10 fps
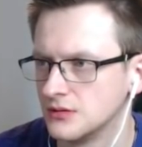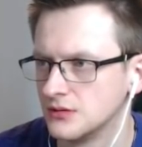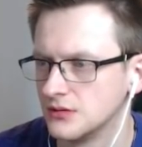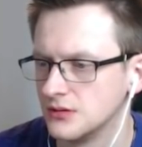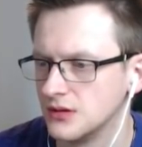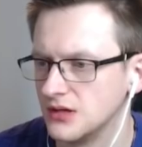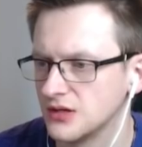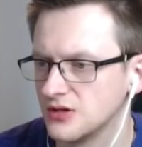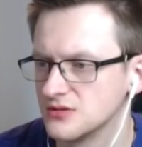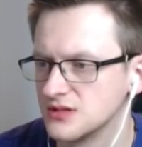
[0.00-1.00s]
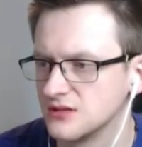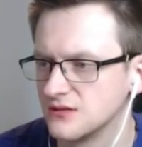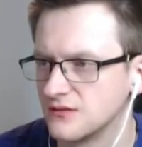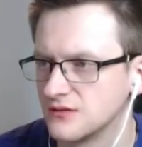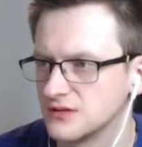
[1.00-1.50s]
I like using the
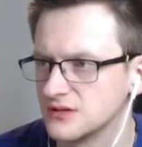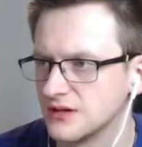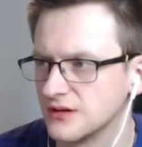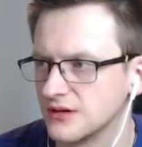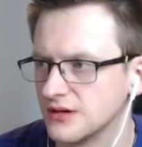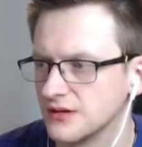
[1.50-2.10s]
first dagger hit.